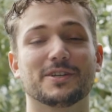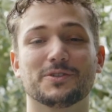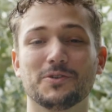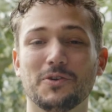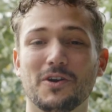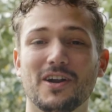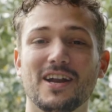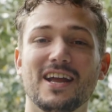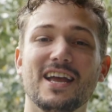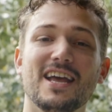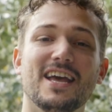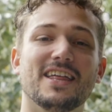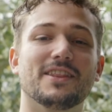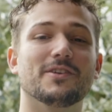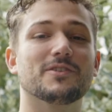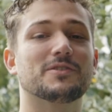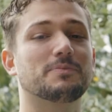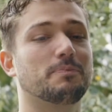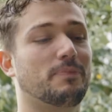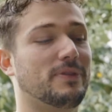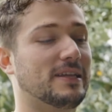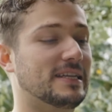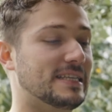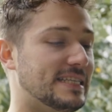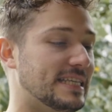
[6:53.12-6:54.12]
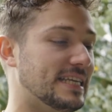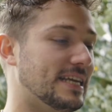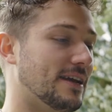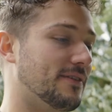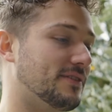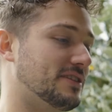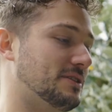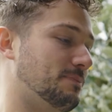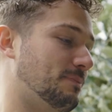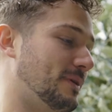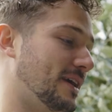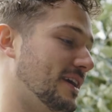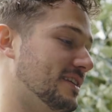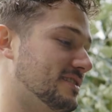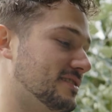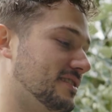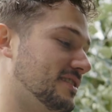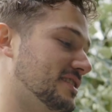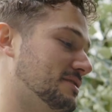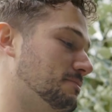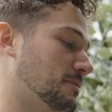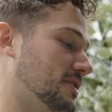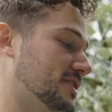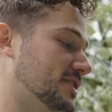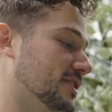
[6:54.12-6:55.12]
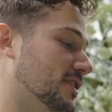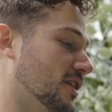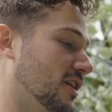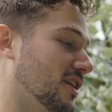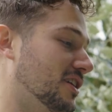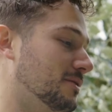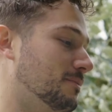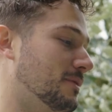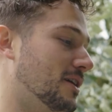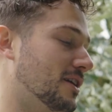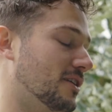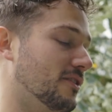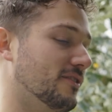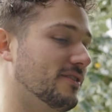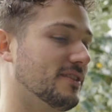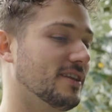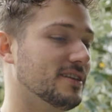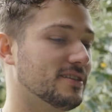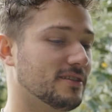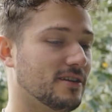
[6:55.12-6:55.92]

door, there's plenty of space in this Monte Carlo model. This